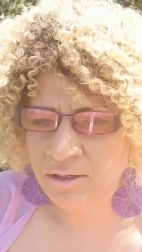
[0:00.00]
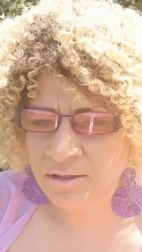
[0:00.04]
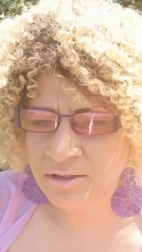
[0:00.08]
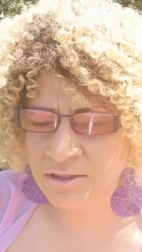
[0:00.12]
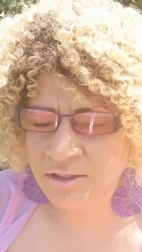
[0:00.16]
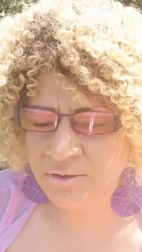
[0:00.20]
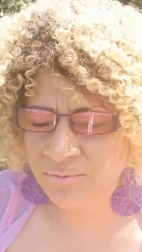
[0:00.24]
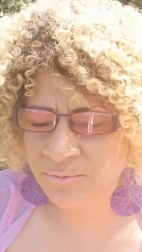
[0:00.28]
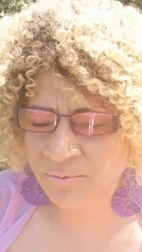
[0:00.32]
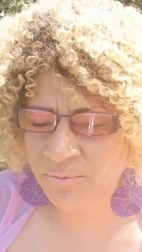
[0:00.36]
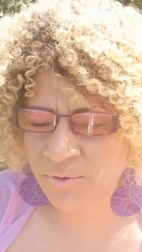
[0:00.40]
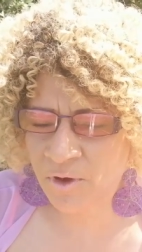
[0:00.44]

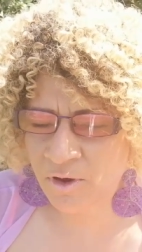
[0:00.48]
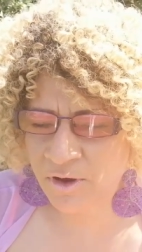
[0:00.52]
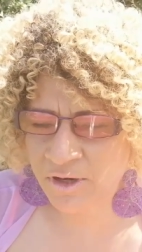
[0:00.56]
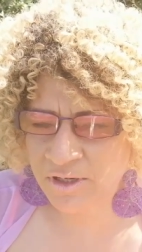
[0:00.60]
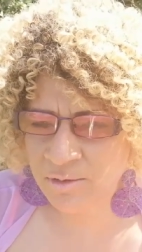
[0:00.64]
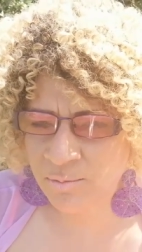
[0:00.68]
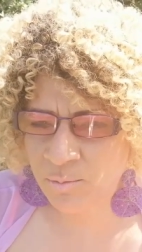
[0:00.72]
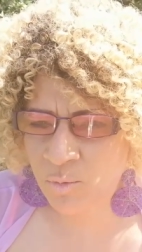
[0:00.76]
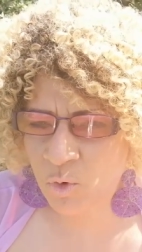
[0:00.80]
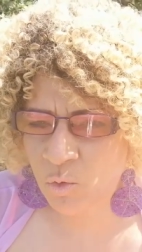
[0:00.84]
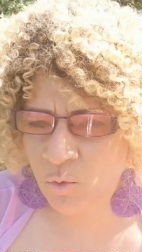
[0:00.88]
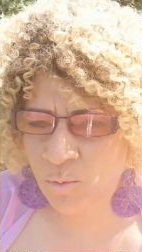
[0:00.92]
to
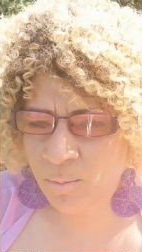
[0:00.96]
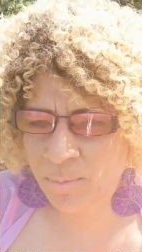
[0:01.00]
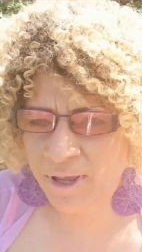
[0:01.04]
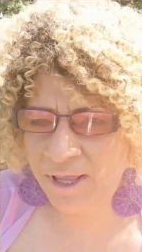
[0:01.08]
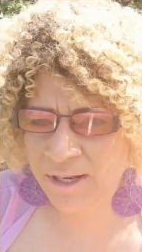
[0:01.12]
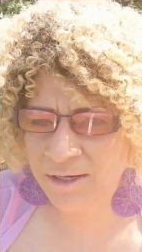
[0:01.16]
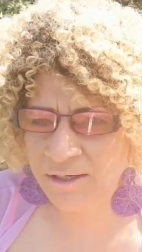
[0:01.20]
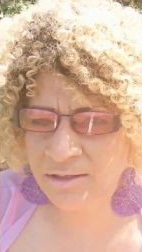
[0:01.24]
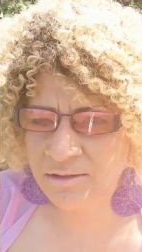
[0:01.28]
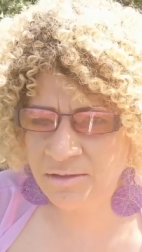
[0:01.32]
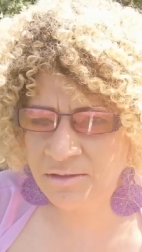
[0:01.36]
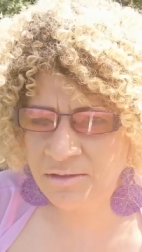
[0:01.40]
find more
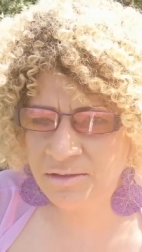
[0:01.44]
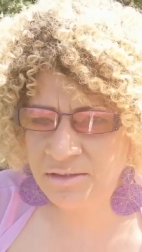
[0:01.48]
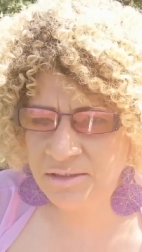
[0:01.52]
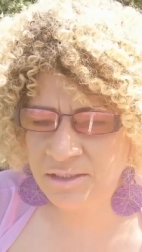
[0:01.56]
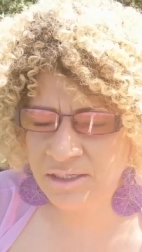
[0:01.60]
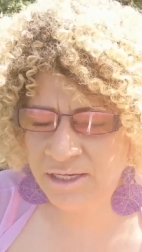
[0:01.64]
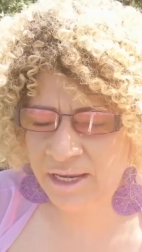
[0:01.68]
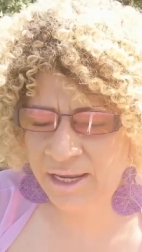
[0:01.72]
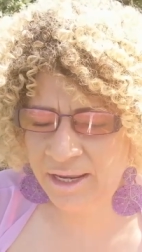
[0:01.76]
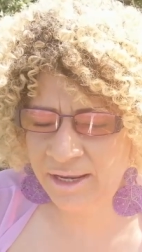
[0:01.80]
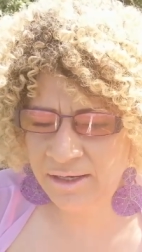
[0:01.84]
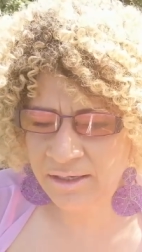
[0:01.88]
balance, to
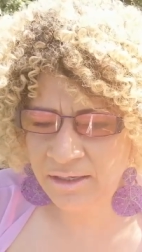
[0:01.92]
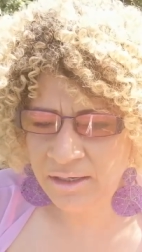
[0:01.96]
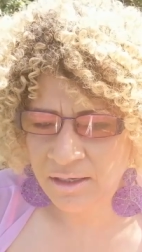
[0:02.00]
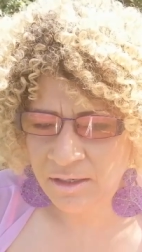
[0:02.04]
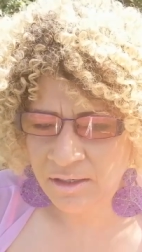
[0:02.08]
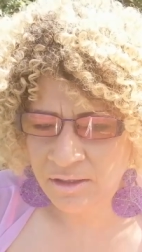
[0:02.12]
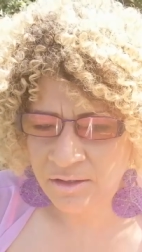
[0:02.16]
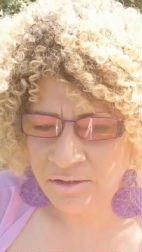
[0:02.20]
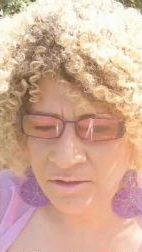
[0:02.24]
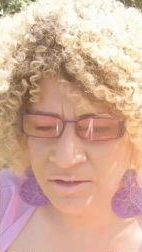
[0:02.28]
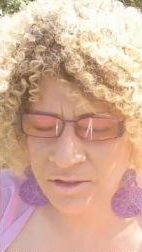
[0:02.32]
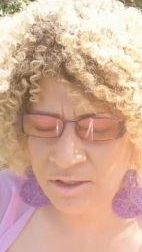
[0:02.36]
get
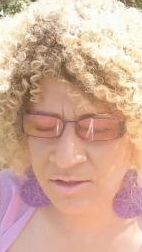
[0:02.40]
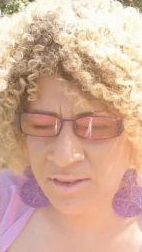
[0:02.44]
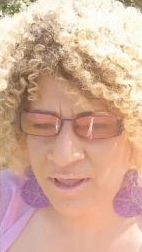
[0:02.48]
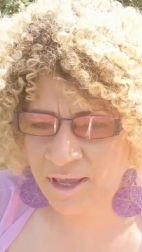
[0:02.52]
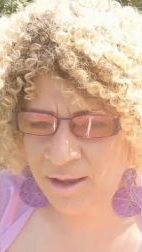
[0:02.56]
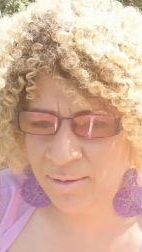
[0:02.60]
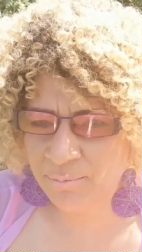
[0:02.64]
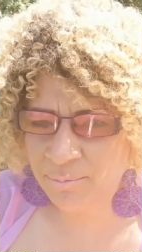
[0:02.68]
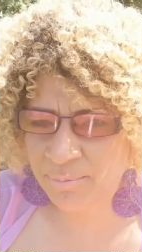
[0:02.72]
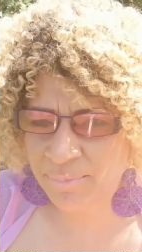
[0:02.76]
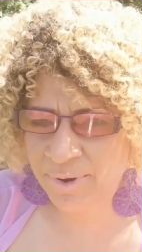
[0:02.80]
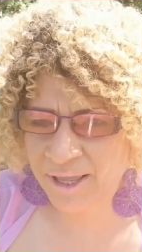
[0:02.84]
to
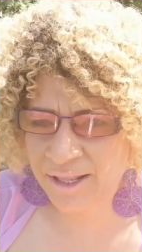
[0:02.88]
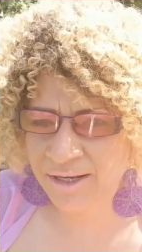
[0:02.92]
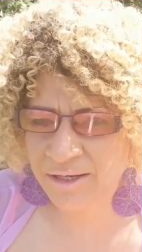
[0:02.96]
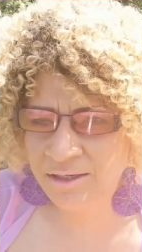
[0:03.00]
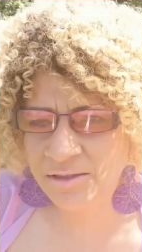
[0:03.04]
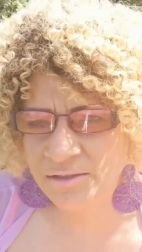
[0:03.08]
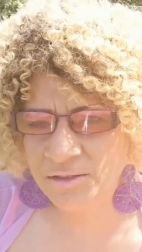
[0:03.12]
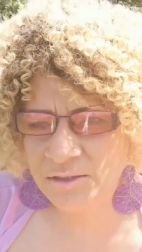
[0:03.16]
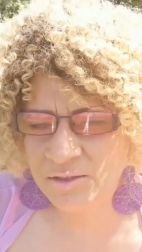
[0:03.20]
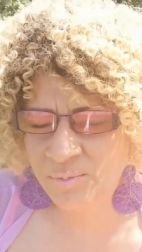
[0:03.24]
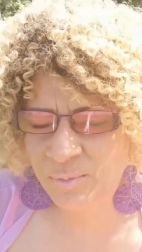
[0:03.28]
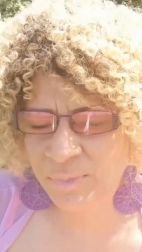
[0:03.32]
that
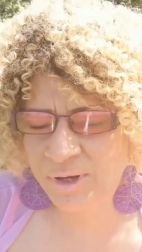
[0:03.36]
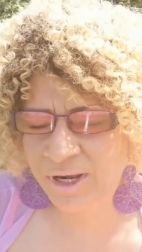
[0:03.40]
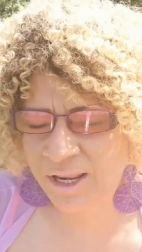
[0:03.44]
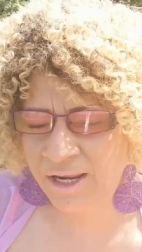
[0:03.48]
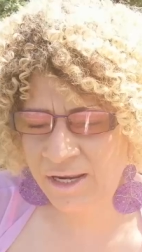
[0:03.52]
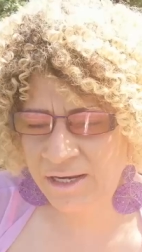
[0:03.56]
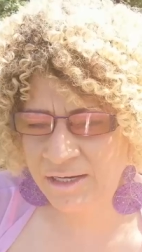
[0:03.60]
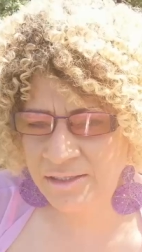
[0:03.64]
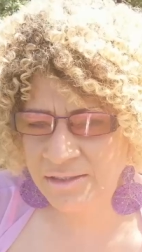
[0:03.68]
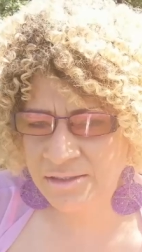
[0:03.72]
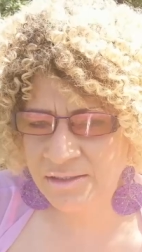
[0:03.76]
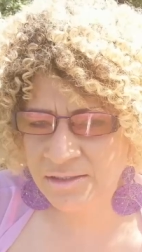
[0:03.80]
balanced
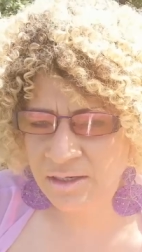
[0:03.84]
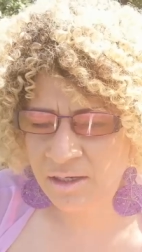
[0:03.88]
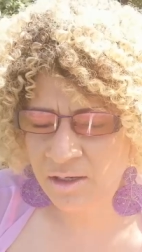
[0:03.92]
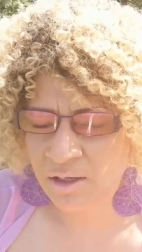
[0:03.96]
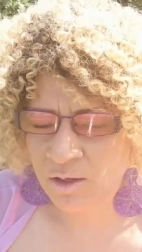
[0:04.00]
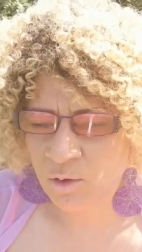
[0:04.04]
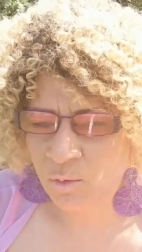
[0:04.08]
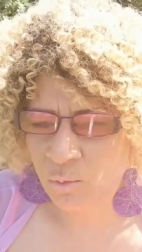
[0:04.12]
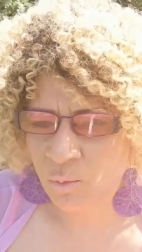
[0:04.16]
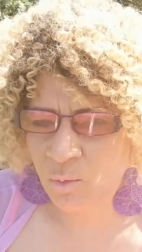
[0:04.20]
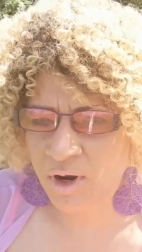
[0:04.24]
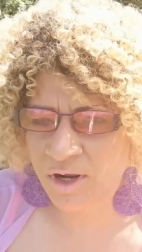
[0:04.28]
place
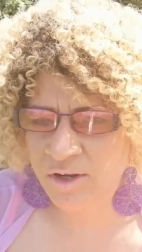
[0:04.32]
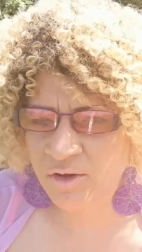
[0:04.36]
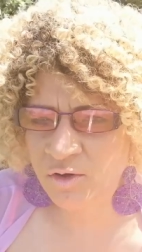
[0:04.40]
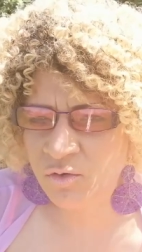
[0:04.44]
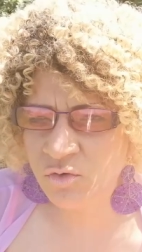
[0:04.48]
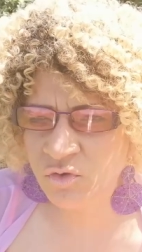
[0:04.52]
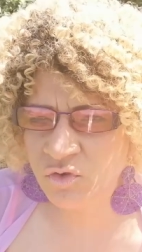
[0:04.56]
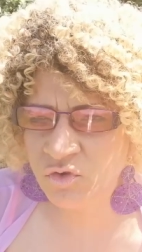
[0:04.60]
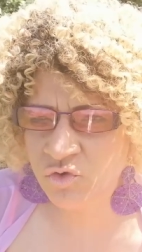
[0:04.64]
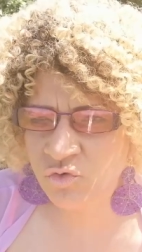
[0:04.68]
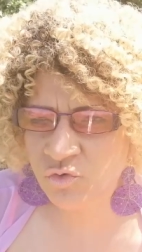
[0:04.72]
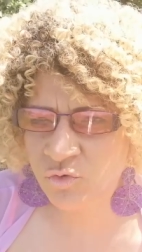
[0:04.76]
where your
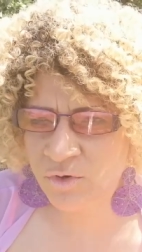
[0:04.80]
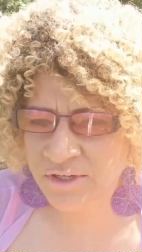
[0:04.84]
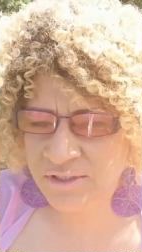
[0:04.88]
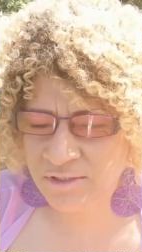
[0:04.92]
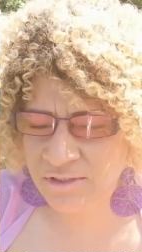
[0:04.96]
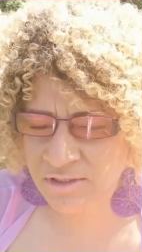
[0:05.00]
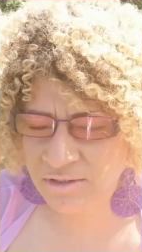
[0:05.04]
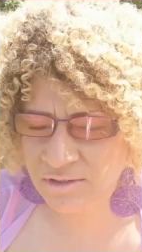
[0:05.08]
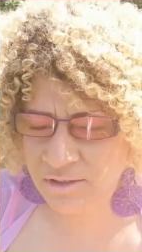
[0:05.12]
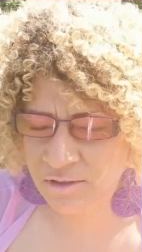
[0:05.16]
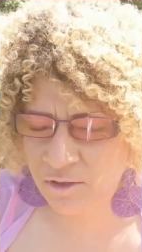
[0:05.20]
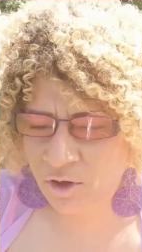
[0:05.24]

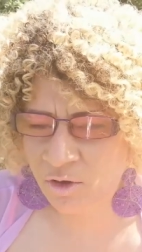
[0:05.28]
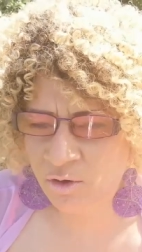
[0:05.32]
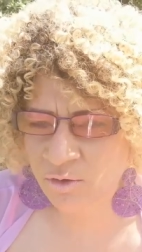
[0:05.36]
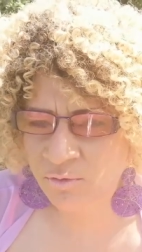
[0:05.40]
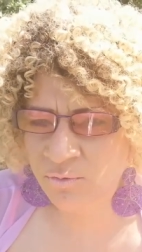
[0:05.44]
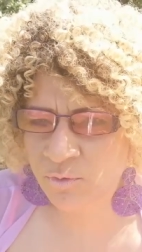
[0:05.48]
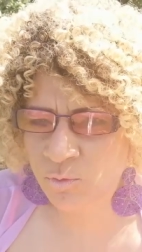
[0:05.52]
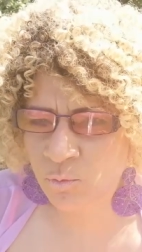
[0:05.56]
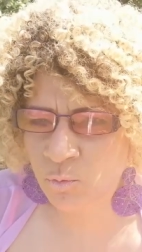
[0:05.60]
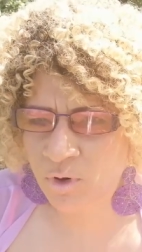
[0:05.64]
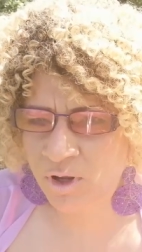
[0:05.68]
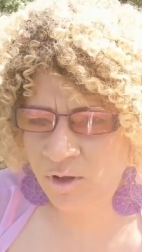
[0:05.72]
stress isn't
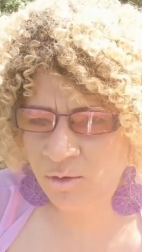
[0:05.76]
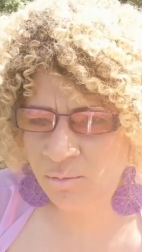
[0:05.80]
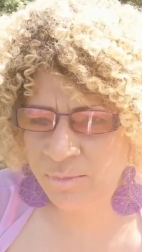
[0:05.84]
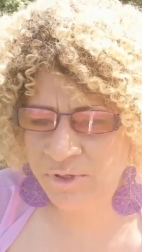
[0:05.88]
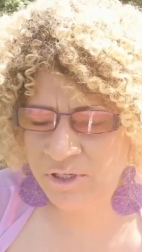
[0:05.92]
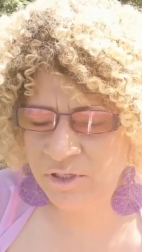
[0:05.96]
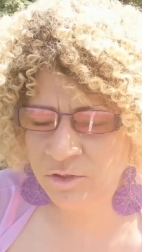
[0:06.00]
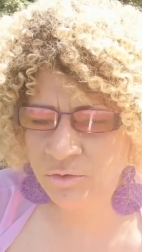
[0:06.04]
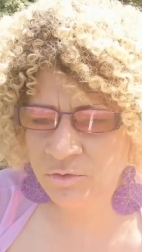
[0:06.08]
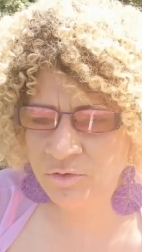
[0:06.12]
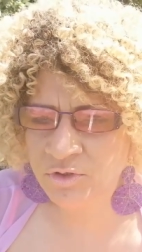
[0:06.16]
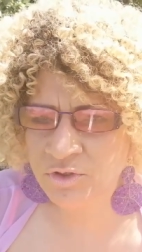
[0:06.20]

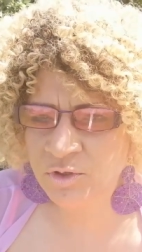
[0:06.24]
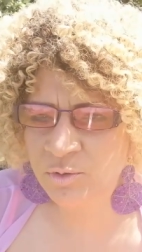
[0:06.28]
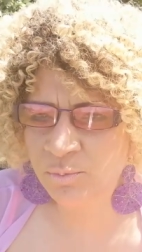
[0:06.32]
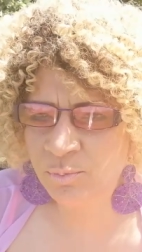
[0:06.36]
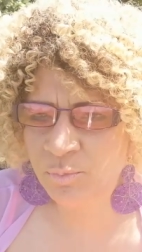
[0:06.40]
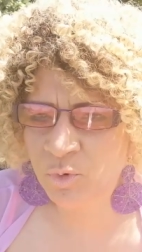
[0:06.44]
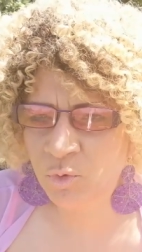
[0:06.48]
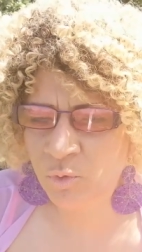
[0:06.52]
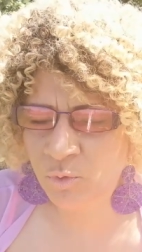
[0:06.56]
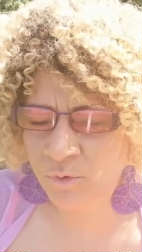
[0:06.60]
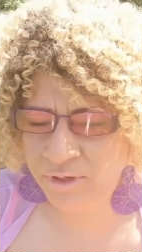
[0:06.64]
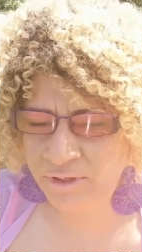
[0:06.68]
overwhelming you to the
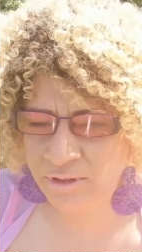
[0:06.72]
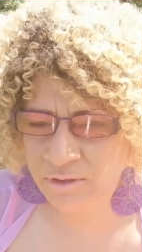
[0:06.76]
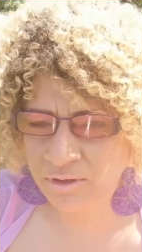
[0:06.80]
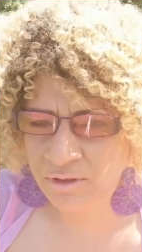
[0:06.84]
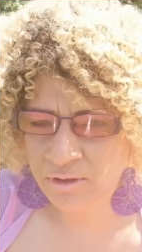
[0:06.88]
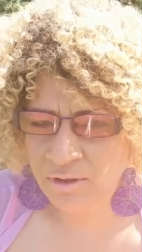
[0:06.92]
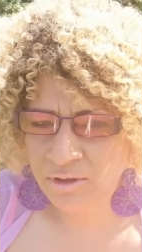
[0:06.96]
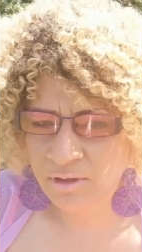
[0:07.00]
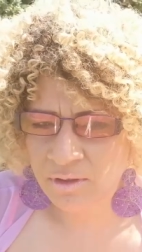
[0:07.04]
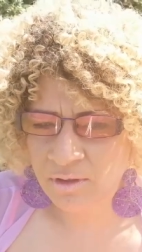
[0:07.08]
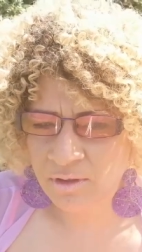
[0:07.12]
point